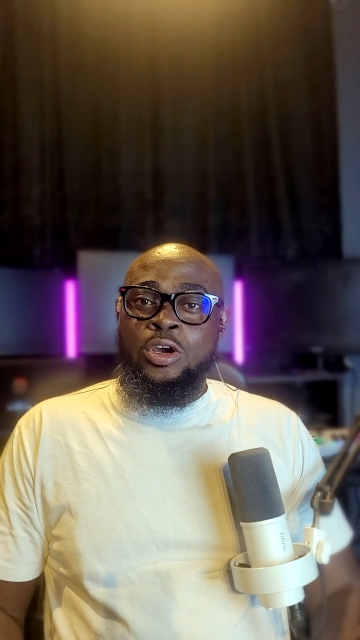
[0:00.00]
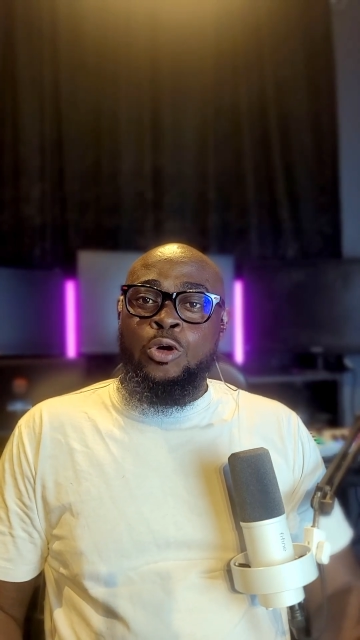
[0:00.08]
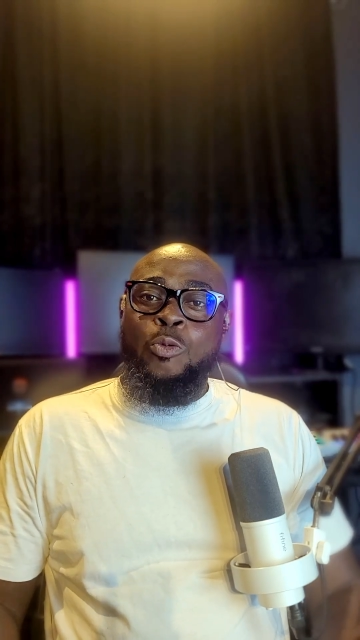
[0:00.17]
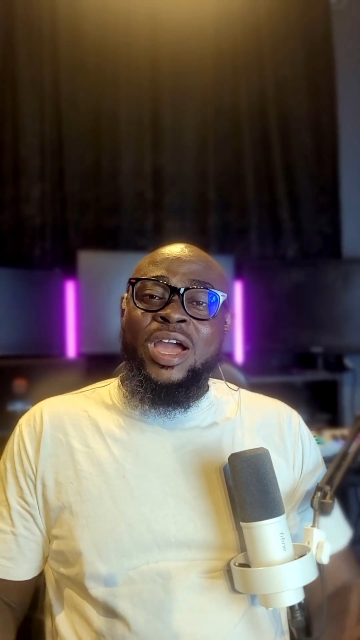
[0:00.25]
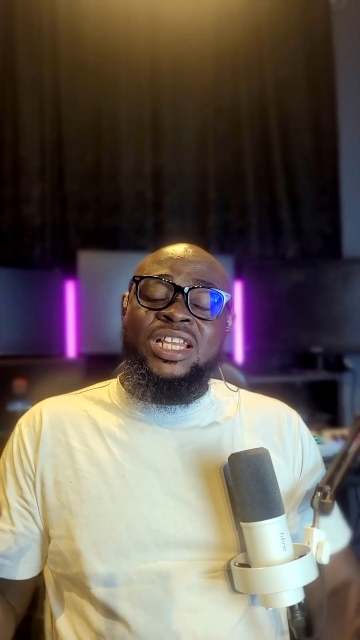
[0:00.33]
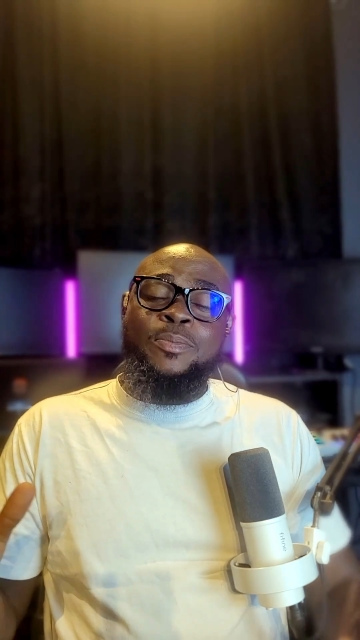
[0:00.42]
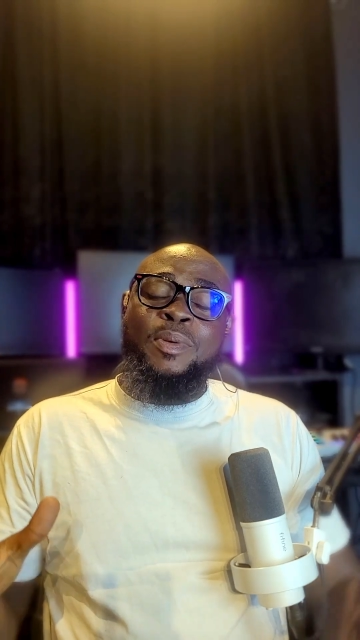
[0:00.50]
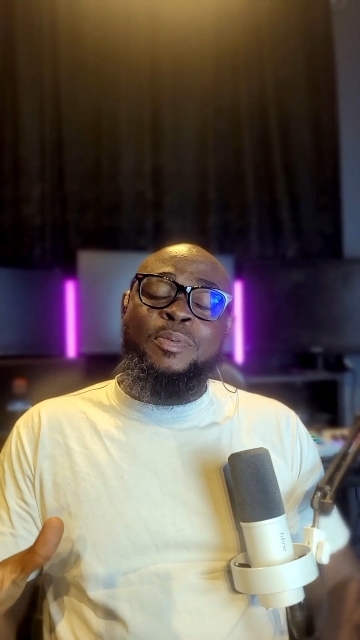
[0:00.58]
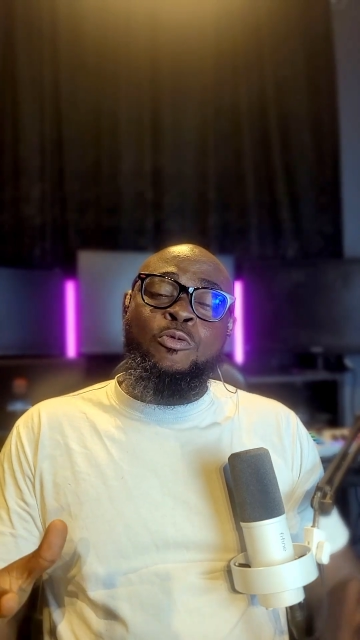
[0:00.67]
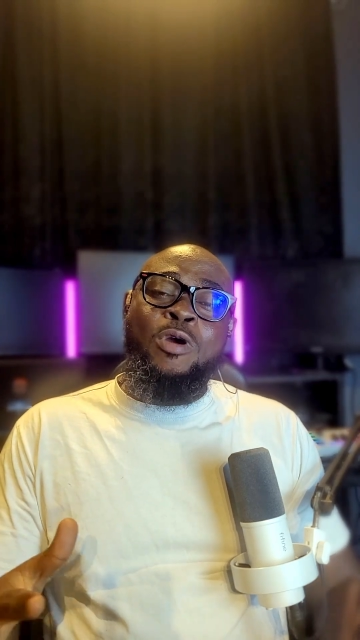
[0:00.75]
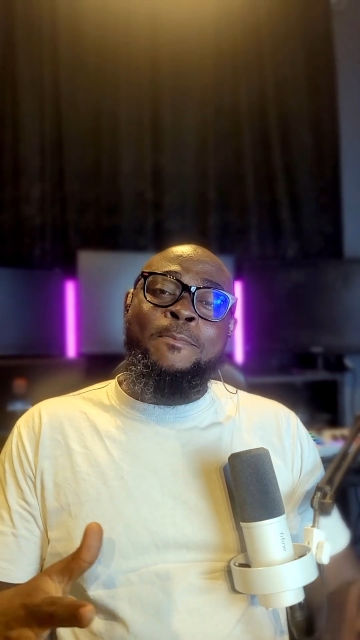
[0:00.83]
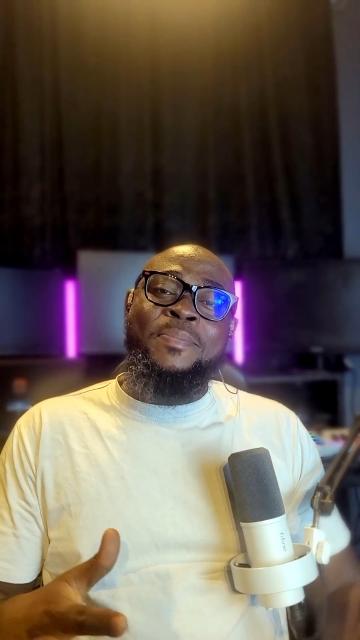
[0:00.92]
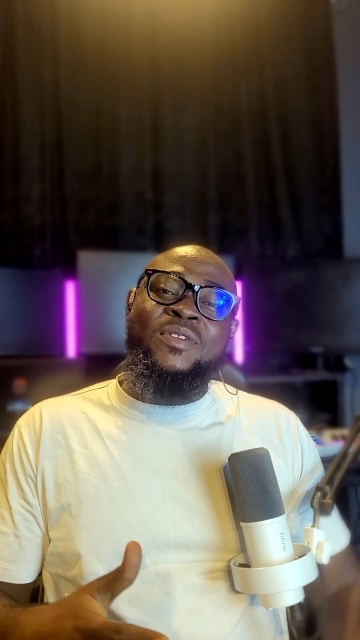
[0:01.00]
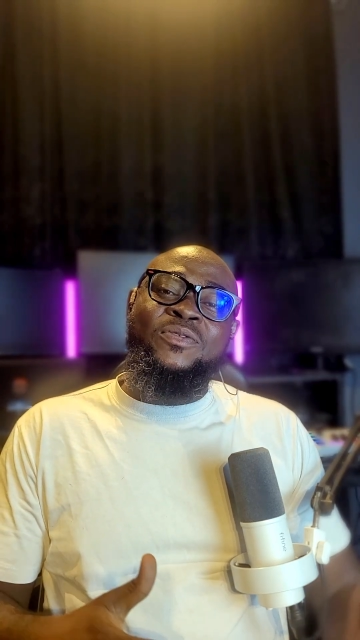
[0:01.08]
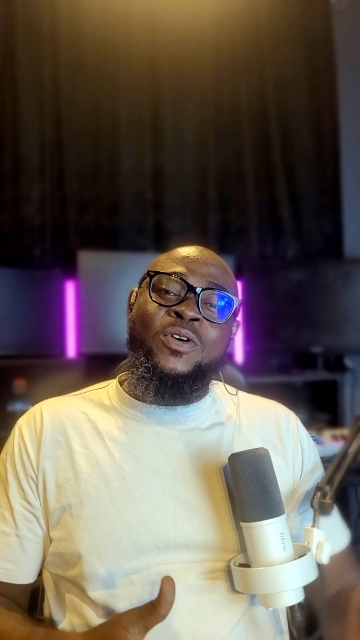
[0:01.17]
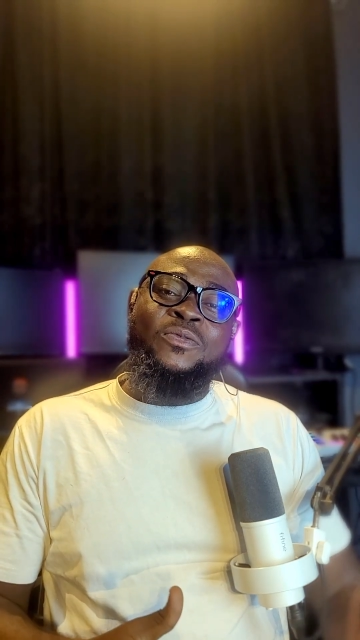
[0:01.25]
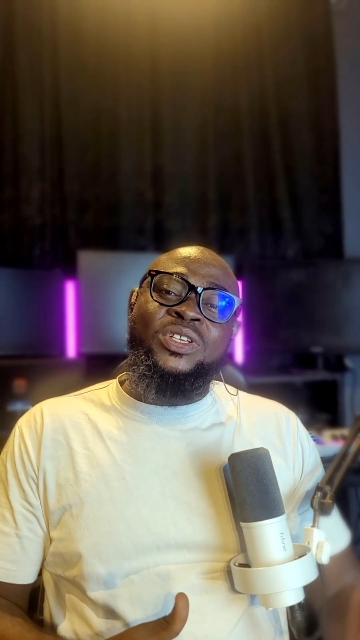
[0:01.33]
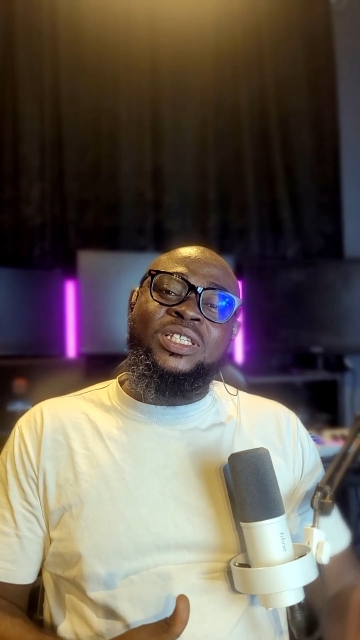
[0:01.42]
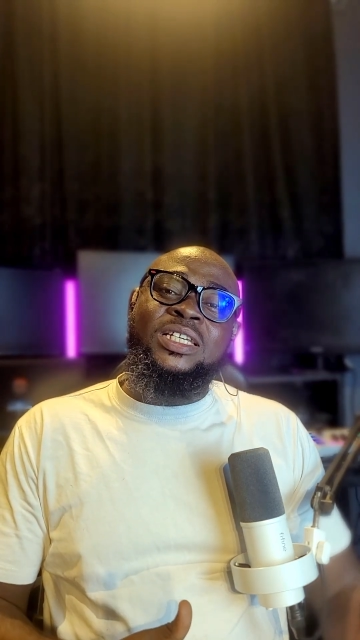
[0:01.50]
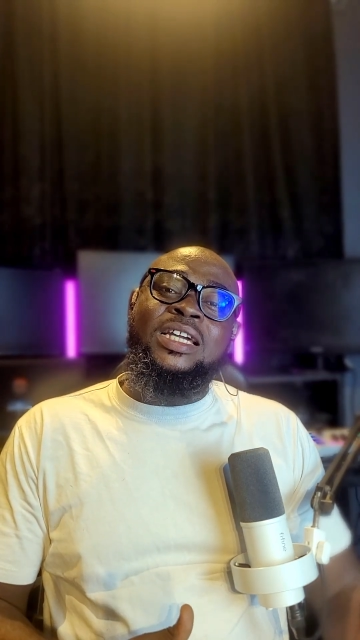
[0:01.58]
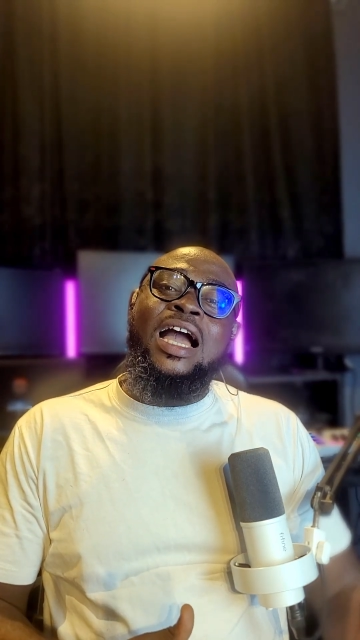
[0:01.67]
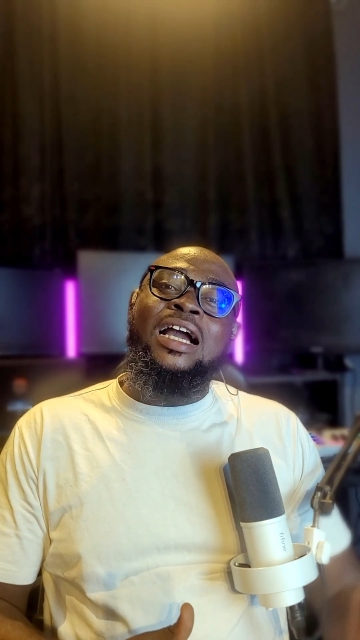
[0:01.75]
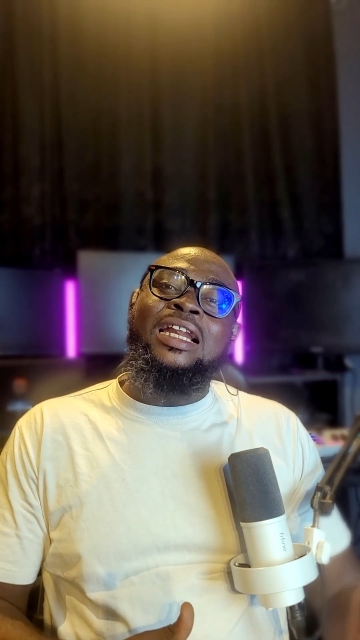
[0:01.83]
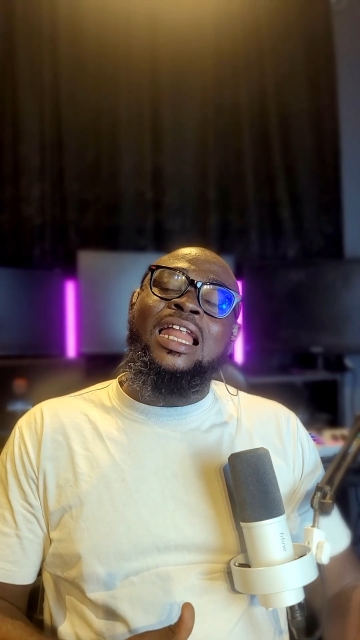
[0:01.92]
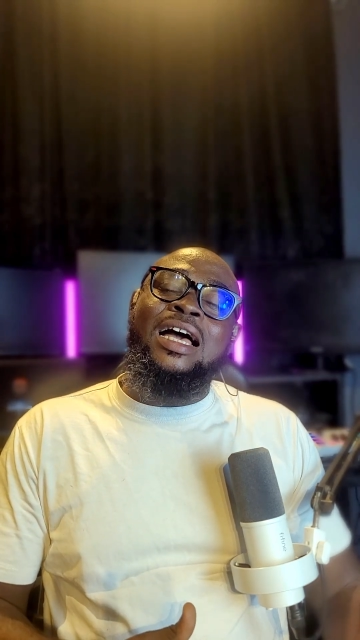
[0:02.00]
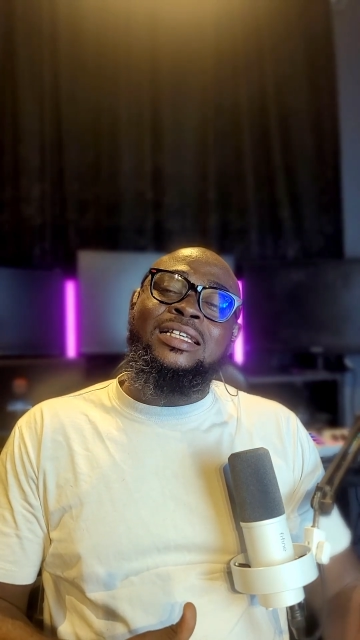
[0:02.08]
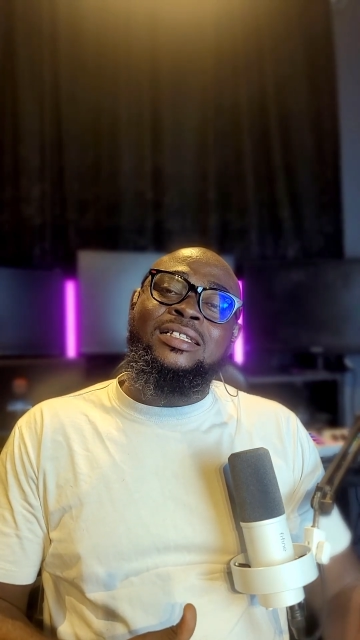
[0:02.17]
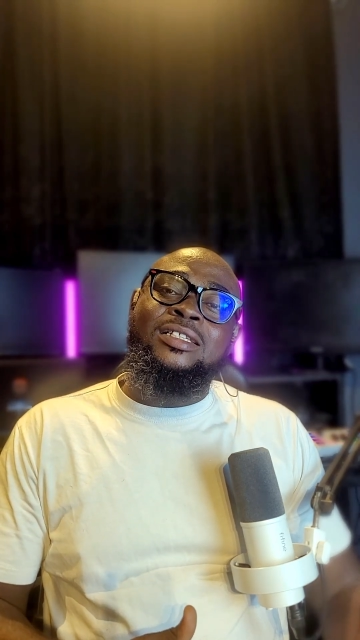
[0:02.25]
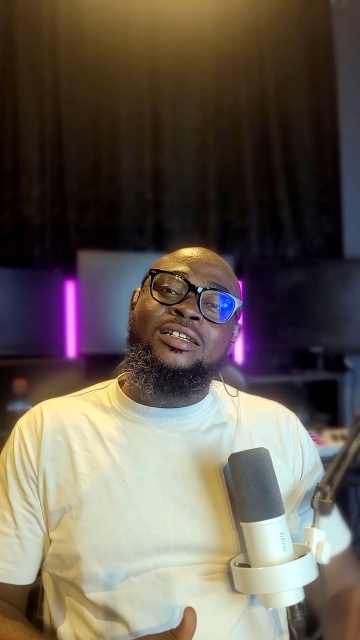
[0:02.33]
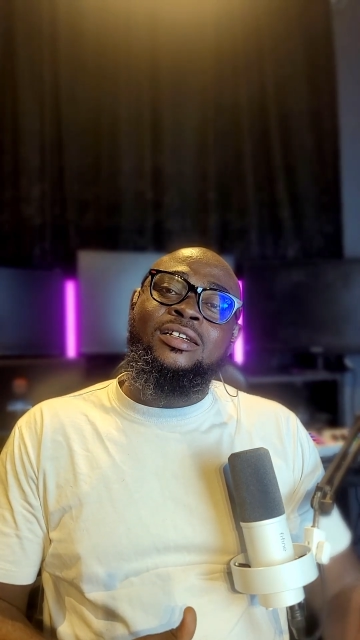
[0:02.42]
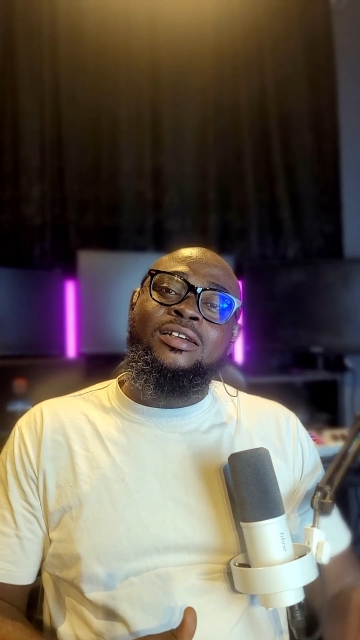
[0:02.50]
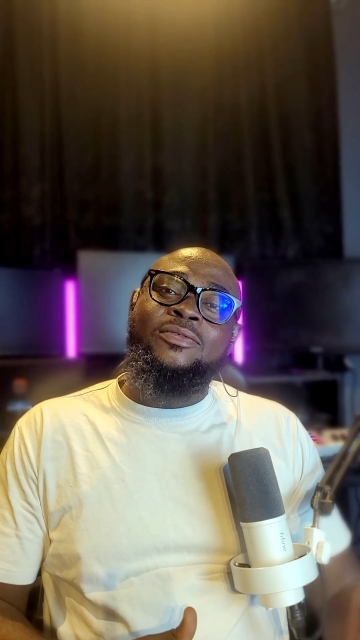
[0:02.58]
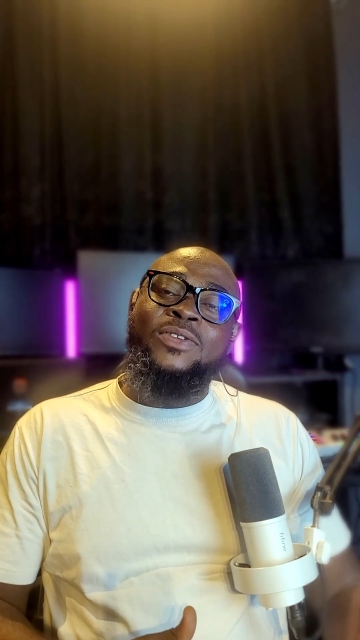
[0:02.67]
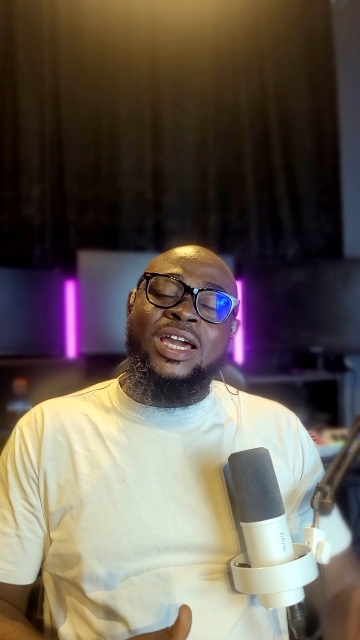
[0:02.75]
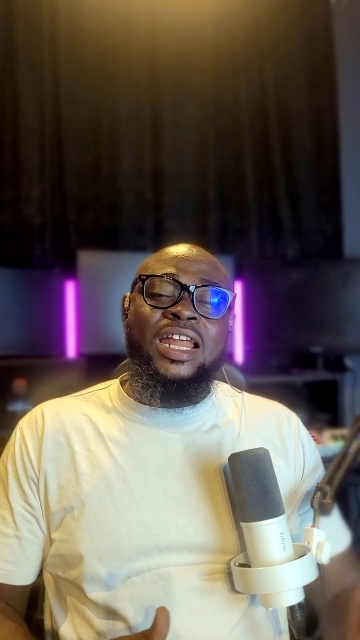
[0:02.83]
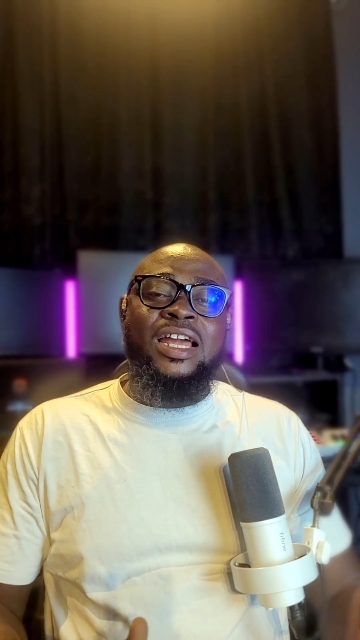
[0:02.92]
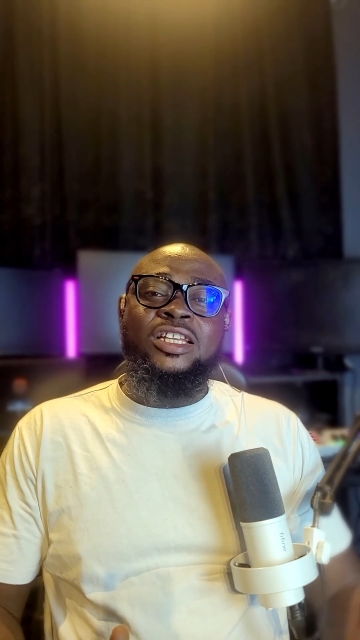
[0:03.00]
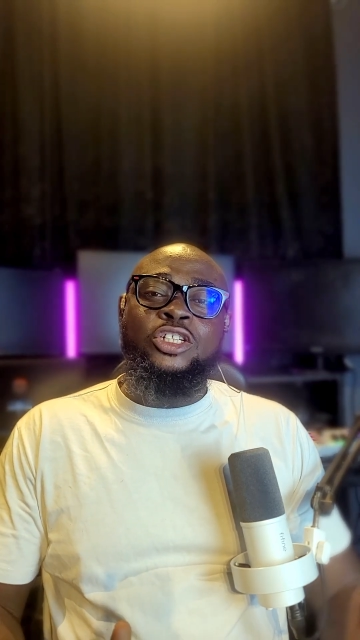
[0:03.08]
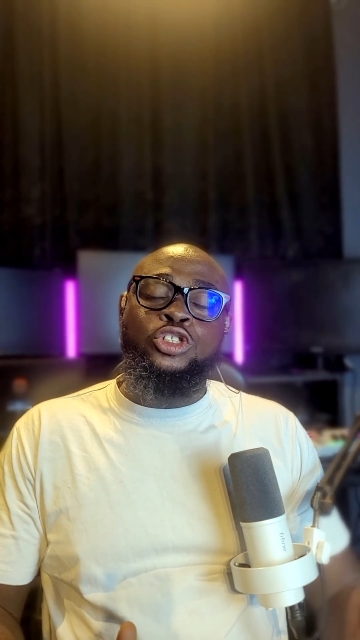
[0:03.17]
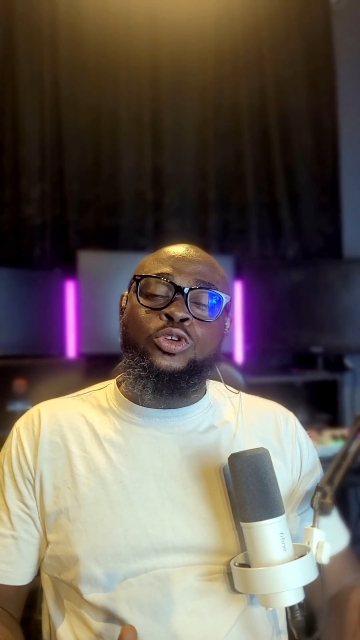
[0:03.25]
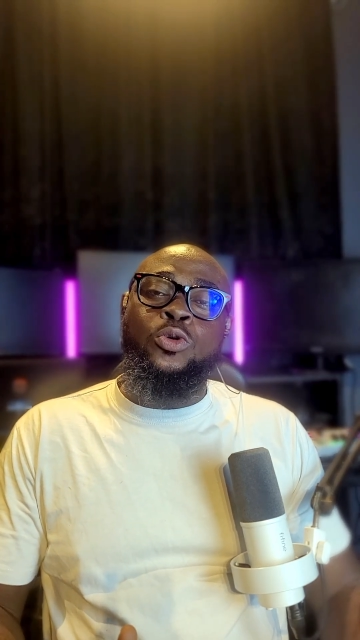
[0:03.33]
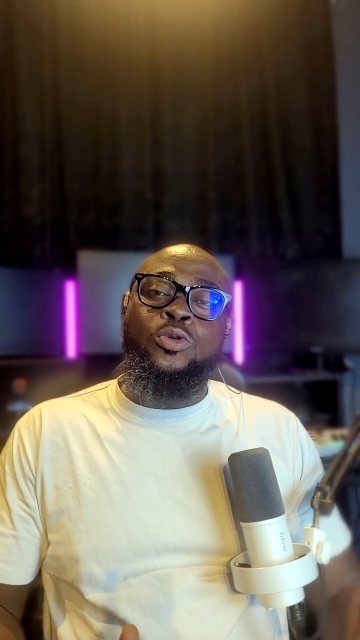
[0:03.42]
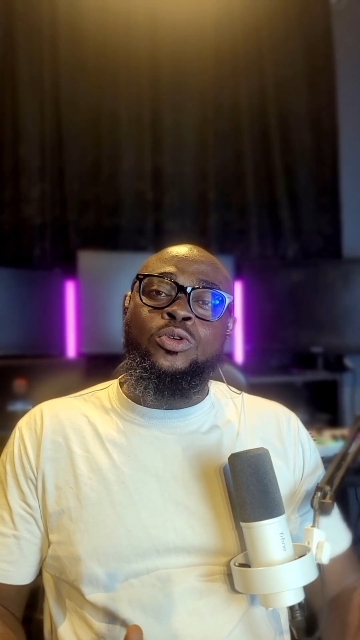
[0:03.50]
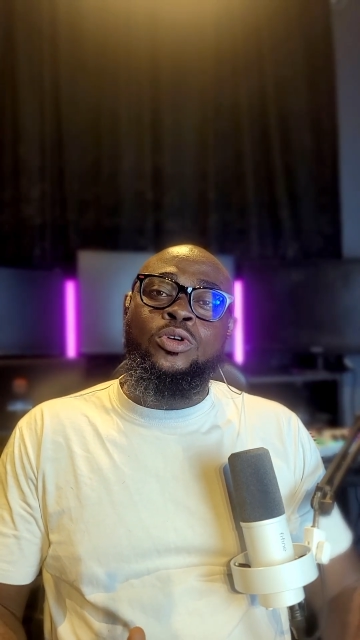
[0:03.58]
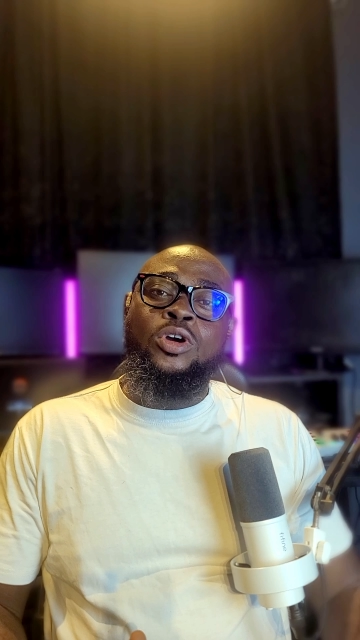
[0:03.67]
When the people will pay for physical class finally show,